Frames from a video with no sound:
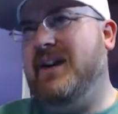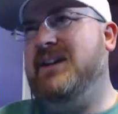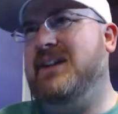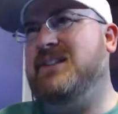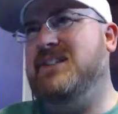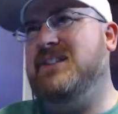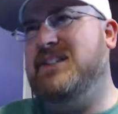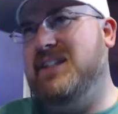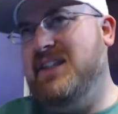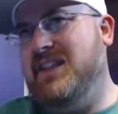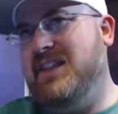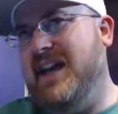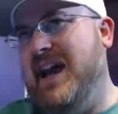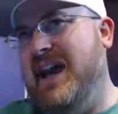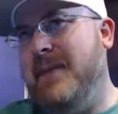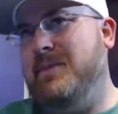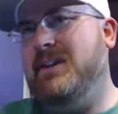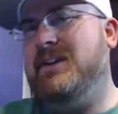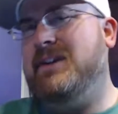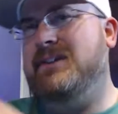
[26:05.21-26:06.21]
I can see
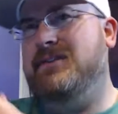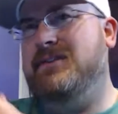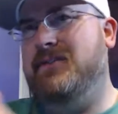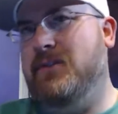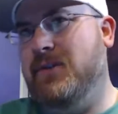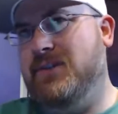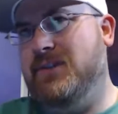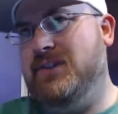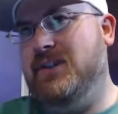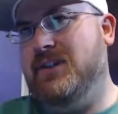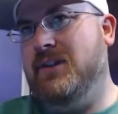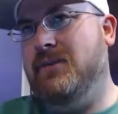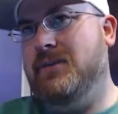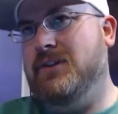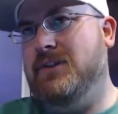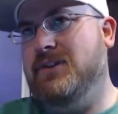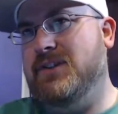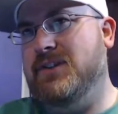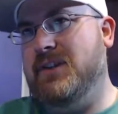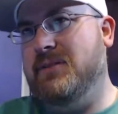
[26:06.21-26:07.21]
that because, of course, we're
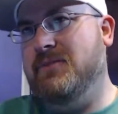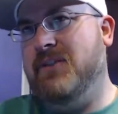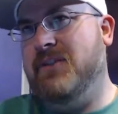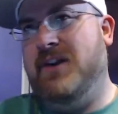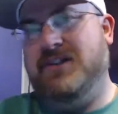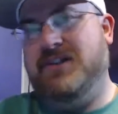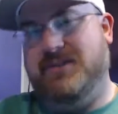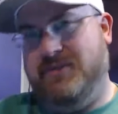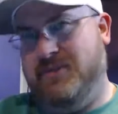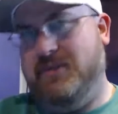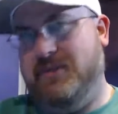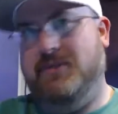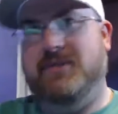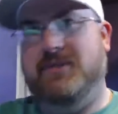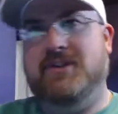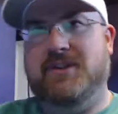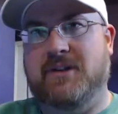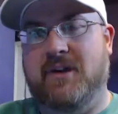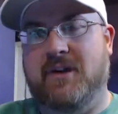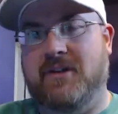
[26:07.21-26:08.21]
using fossil
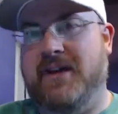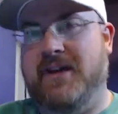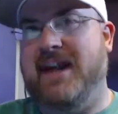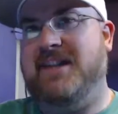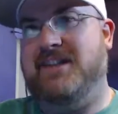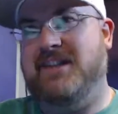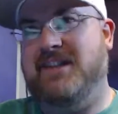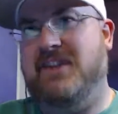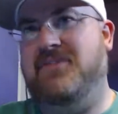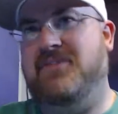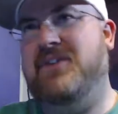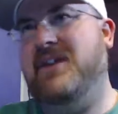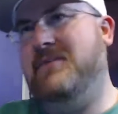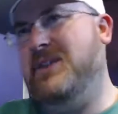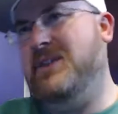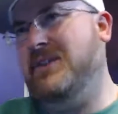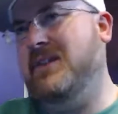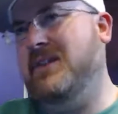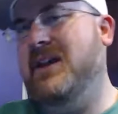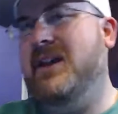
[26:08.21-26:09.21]
fuels and all that stuff. I
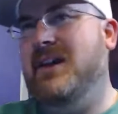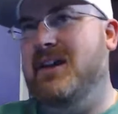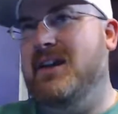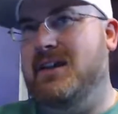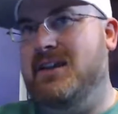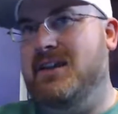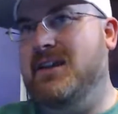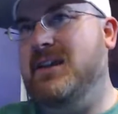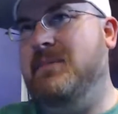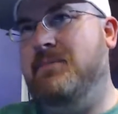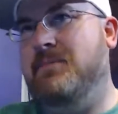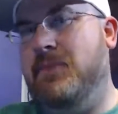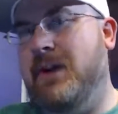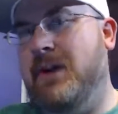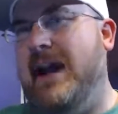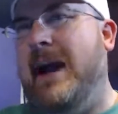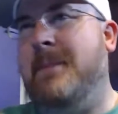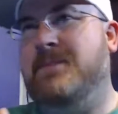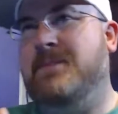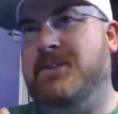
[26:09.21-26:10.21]
mean,
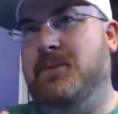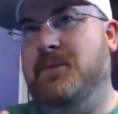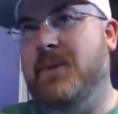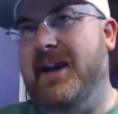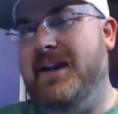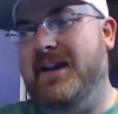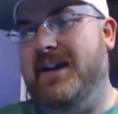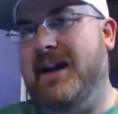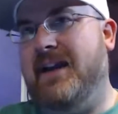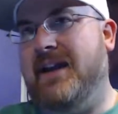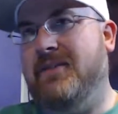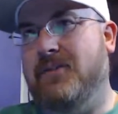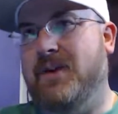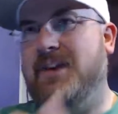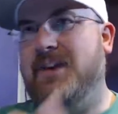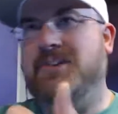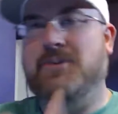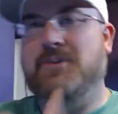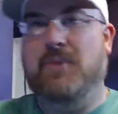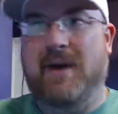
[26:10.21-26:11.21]
perhaps a way to kind of
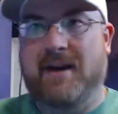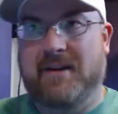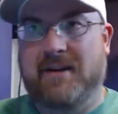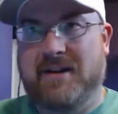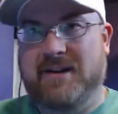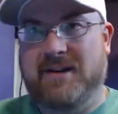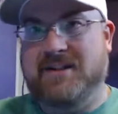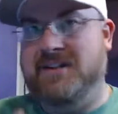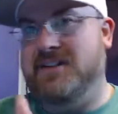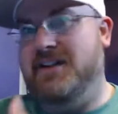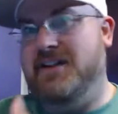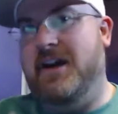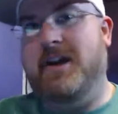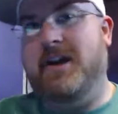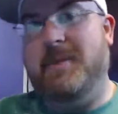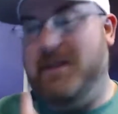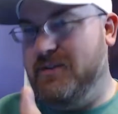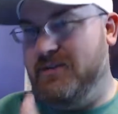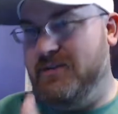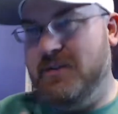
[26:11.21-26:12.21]
raise awareness and talk
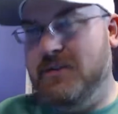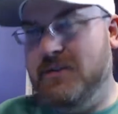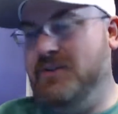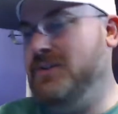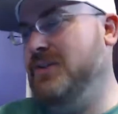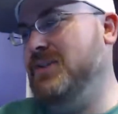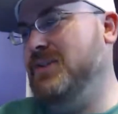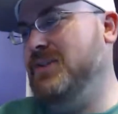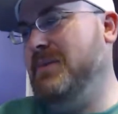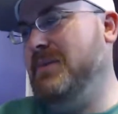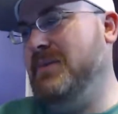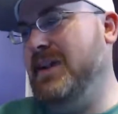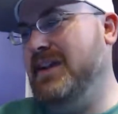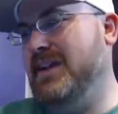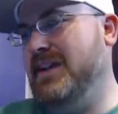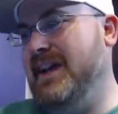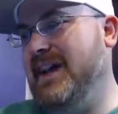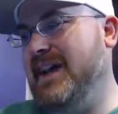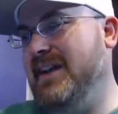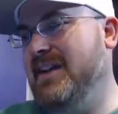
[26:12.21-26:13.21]
about the future or something
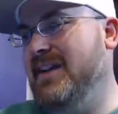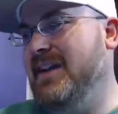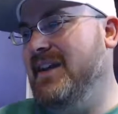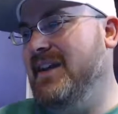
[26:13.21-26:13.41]
like that.